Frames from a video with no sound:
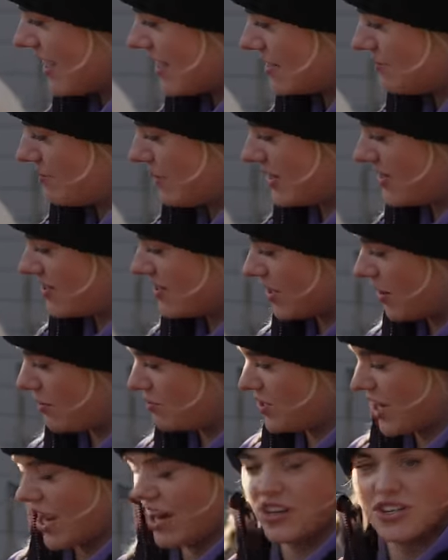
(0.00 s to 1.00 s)
he's been
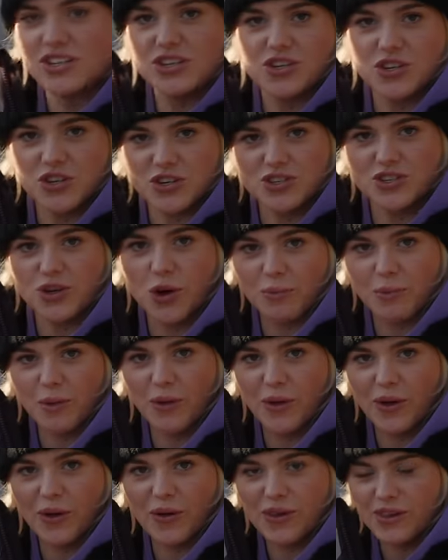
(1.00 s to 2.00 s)
subject to Just Stop
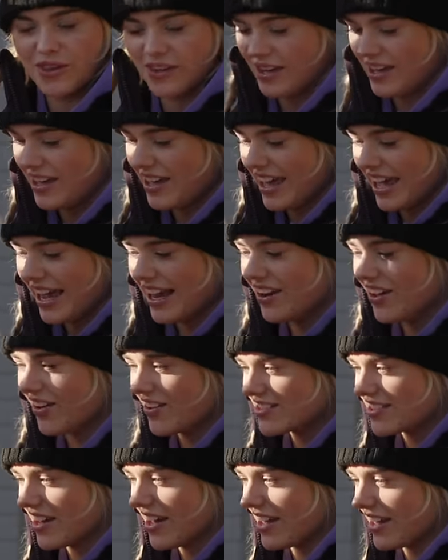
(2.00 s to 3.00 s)
Oil. He
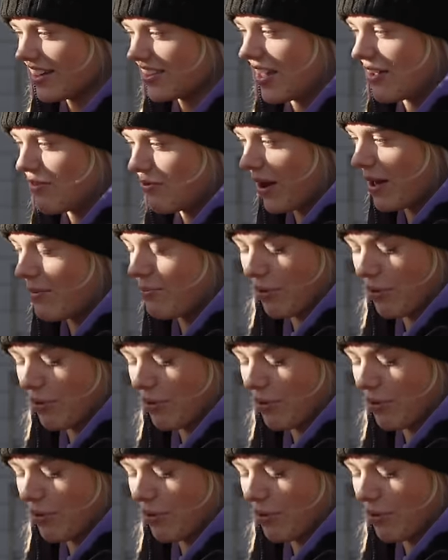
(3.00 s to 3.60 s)
looks like they've like